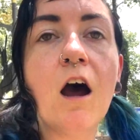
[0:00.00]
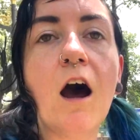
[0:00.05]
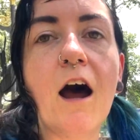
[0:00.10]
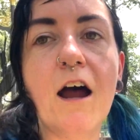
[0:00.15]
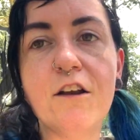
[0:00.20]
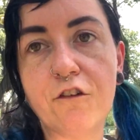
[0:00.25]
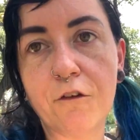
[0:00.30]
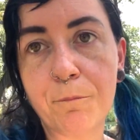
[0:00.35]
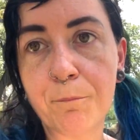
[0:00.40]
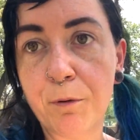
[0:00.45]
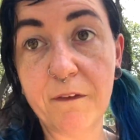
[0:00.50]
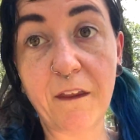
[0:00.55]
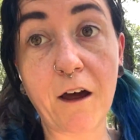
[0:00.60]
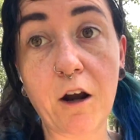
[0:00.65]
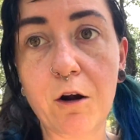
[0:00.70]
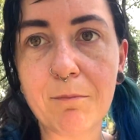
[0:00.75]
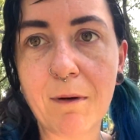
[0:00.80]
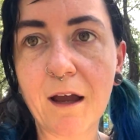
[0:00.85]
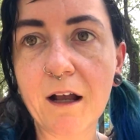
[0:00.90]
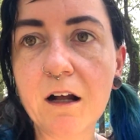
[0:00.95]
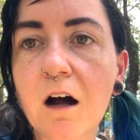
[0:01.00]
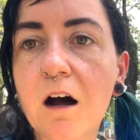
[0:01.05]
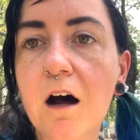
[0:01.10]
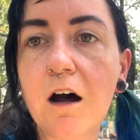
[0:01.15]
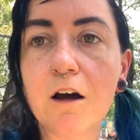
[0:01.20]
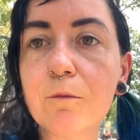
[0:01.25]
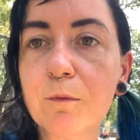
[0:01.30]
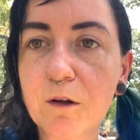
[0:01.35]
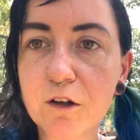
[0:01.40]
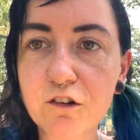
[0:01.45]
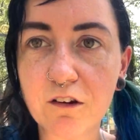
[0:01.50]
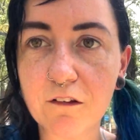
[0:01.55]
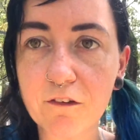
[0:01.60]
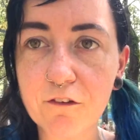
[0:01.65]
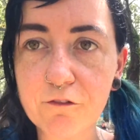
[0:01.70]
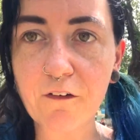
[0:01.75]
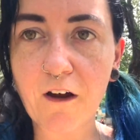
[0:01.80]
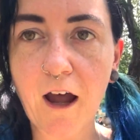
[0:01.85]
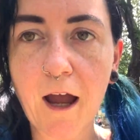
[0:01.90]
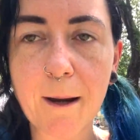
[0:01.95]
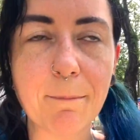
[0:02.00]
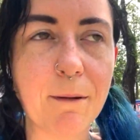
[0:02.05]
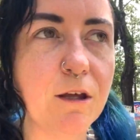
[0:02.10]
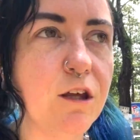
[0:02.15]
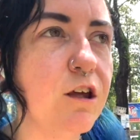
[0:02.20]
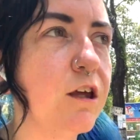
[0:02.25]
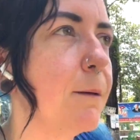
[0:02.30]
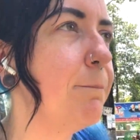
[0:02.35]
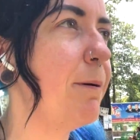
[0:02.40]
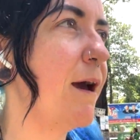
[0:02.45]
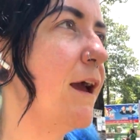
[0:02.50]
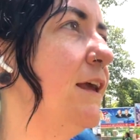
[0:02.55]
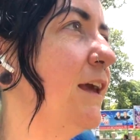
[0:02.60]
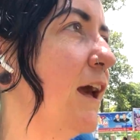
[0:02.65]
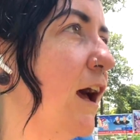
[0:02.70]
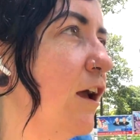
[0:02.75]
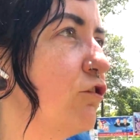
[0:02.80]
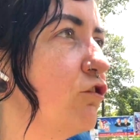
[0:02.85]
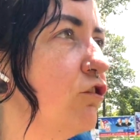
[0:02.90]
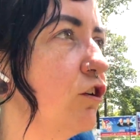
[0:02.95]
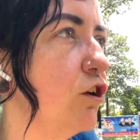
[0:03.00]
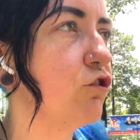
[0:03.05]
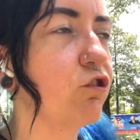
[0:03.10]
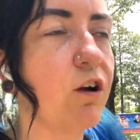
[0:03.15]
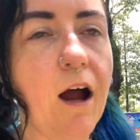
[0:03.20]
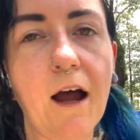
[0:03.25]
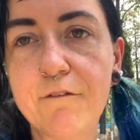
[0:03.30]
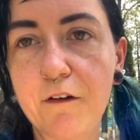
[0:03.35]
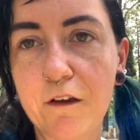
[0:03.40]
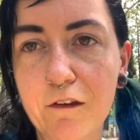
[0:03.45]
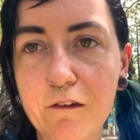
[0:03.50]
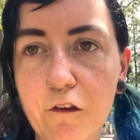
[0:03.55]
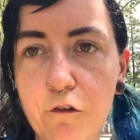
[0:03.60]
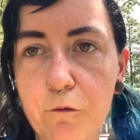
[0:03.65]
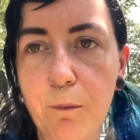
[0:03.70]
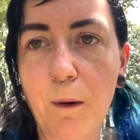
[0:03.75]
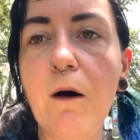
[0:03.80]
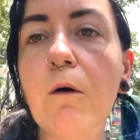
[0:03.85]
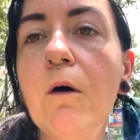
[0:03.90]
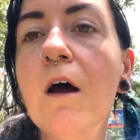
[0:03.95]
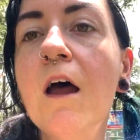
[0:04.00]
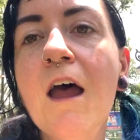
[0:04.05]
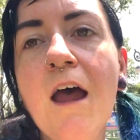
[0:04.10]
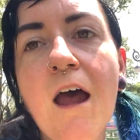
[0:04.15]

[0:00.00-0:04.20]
I just put that on my card, which is fine, but you can pay cash to your drivers as well.